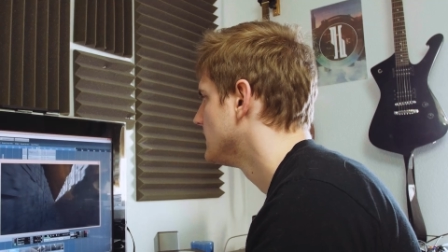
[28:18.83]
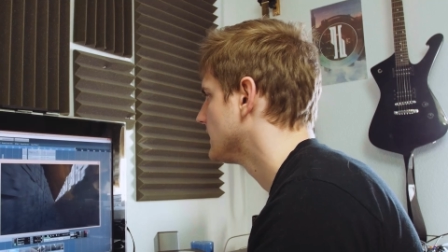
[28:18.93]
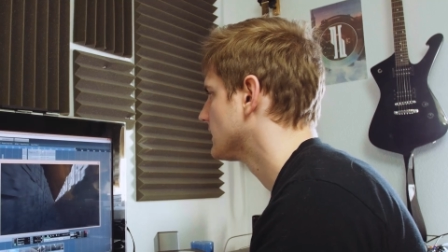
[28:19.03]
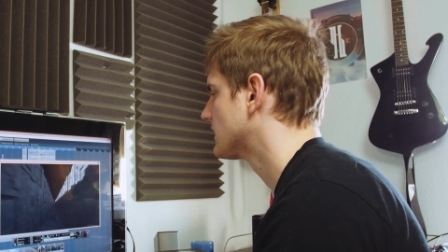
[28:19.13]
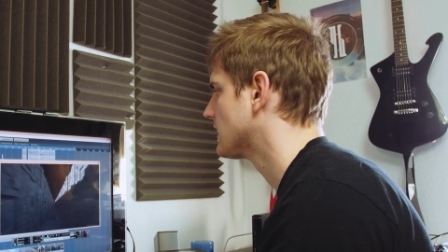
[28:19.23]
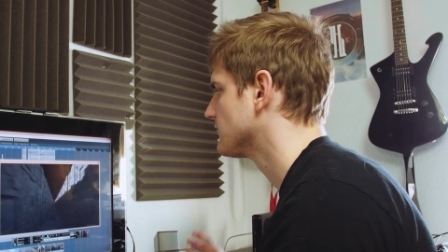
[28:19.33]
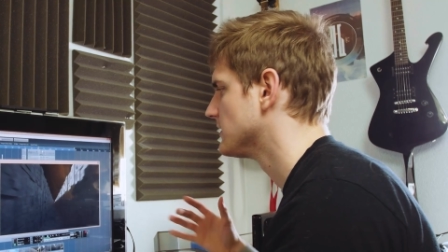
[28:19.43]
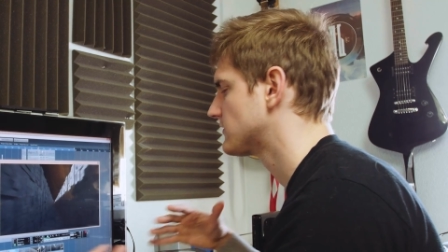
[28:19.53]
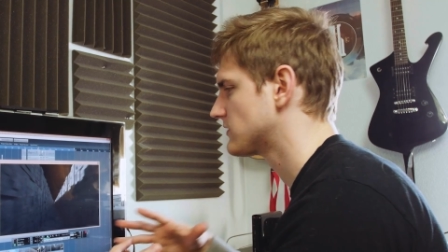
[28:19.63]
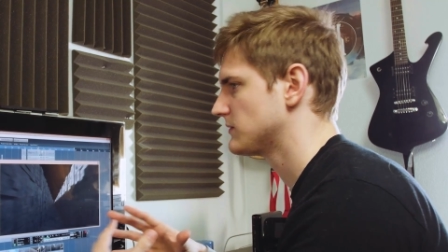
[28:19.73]
and kind of
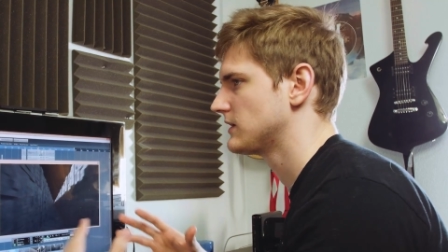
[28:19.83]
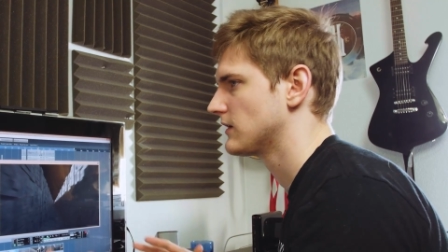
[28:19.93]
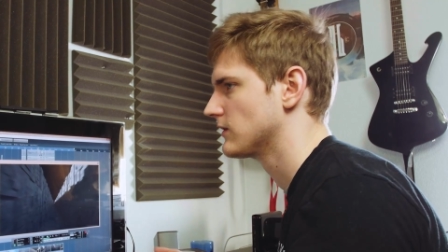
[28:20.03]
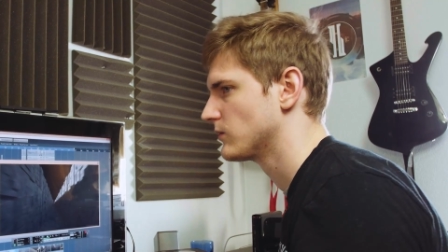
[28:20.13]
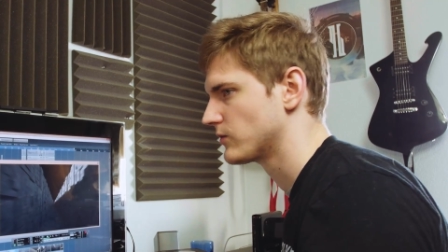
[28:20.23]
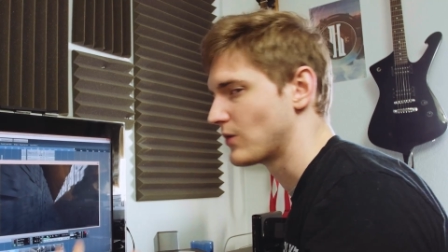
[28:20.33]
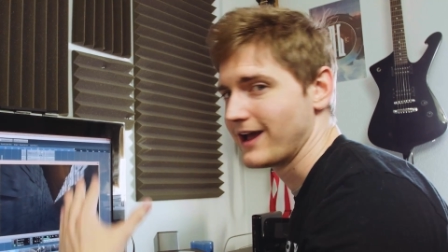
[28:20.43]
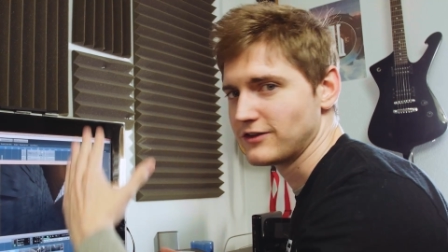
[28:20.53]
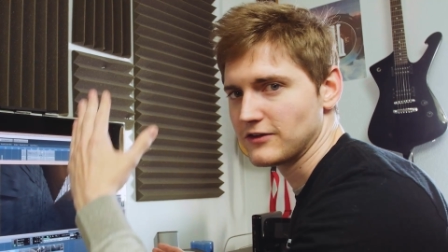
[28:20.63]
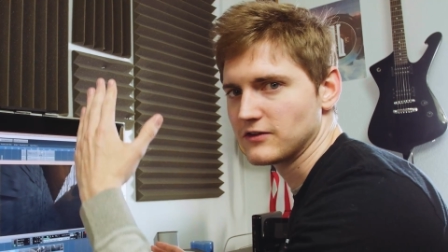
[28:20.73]
mixed them together with
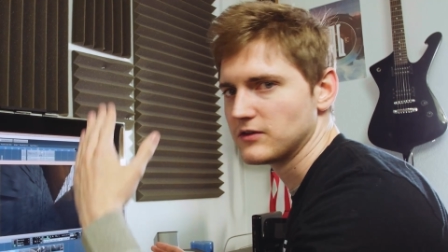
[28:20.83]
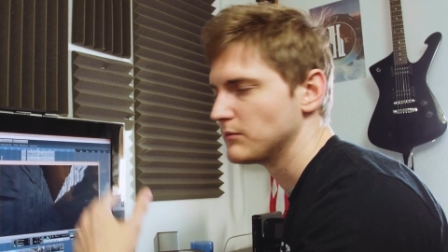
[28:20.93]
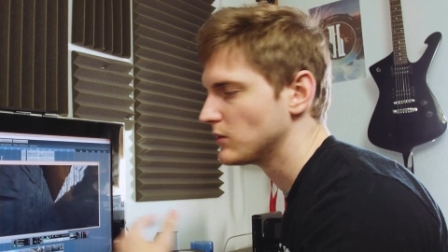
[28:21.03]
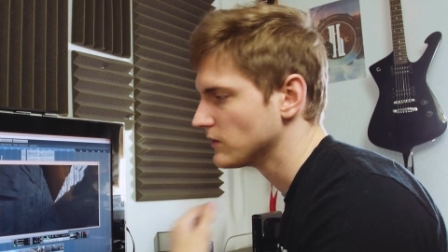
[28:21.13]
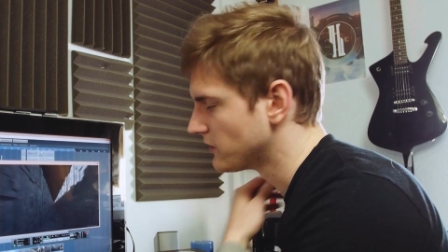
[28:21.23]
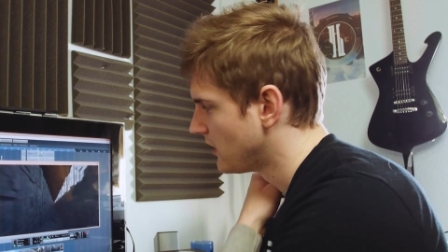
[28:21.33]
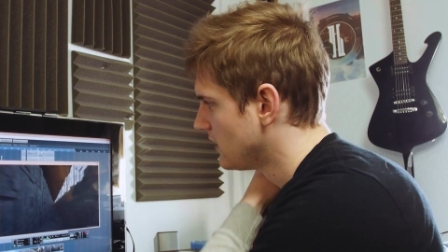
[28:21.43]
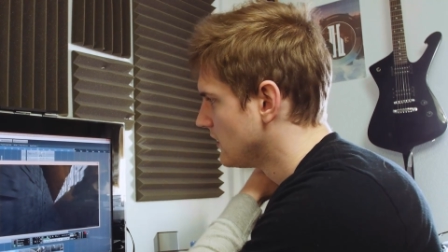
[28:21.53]
rising cymbals.